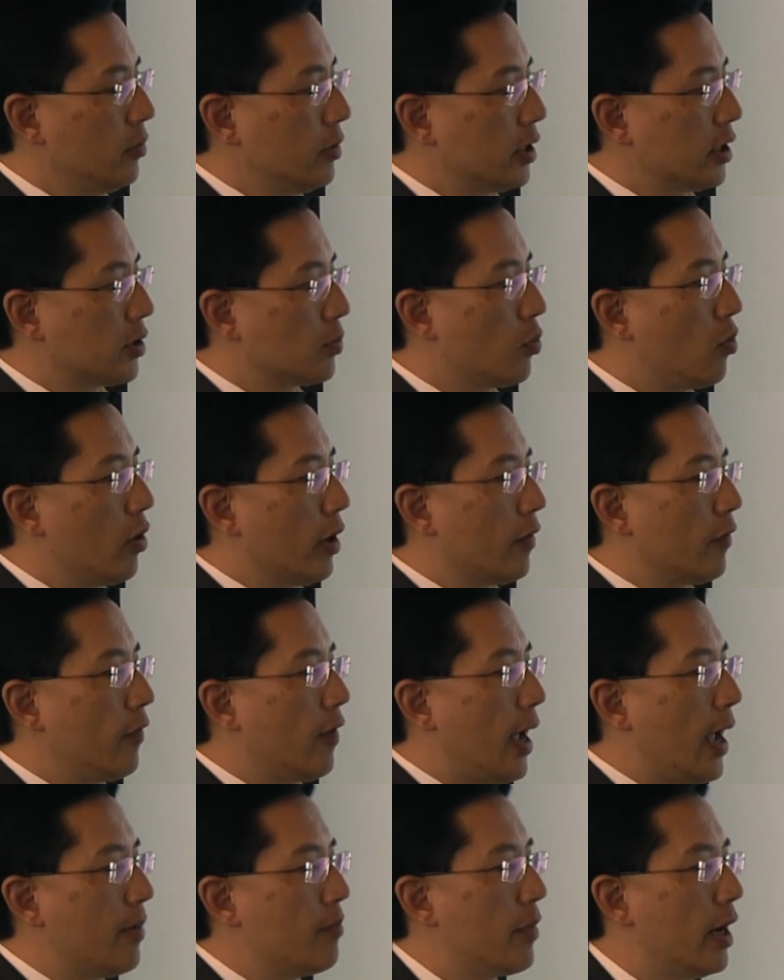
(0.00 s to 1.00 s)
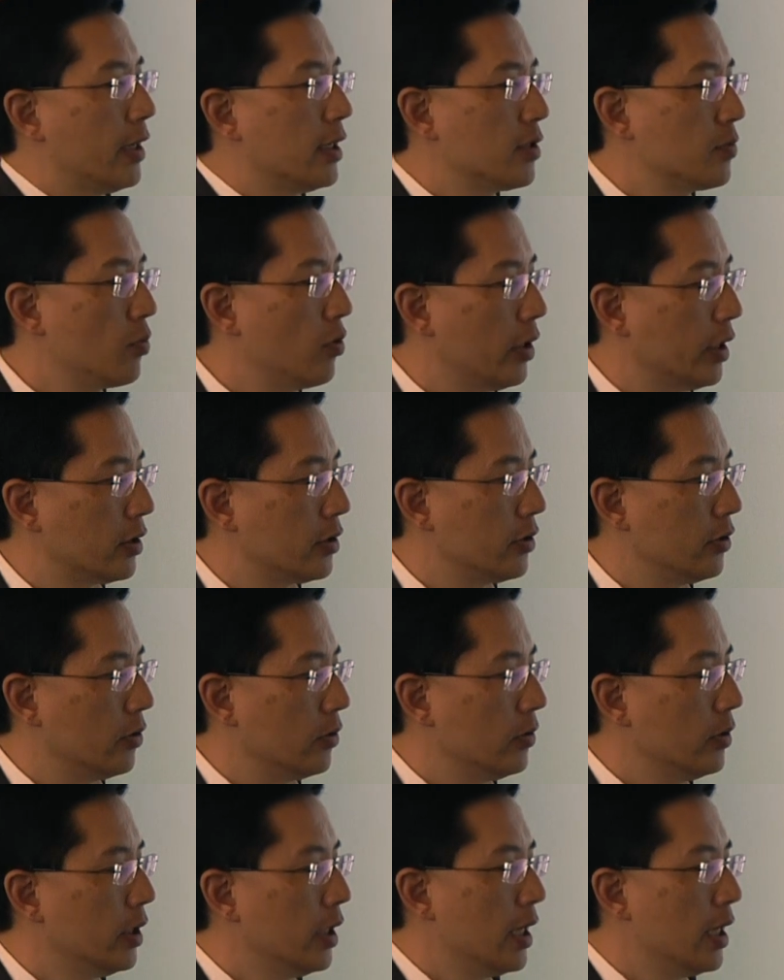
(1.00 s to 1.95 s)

which is 0.5 minus 0.2,